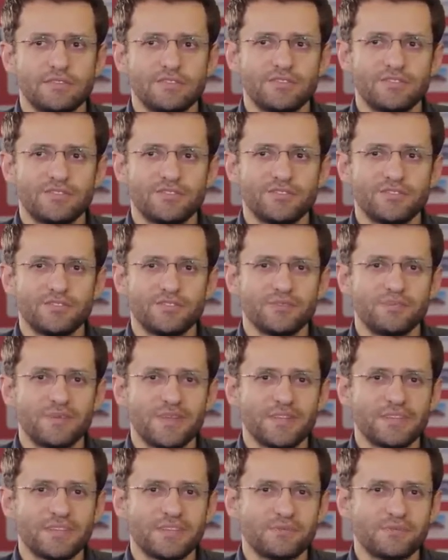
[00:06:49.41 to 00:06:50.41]
this
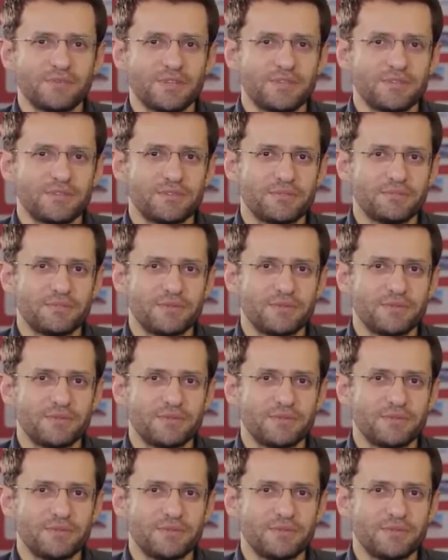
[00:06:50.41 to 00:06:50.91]
respect is because,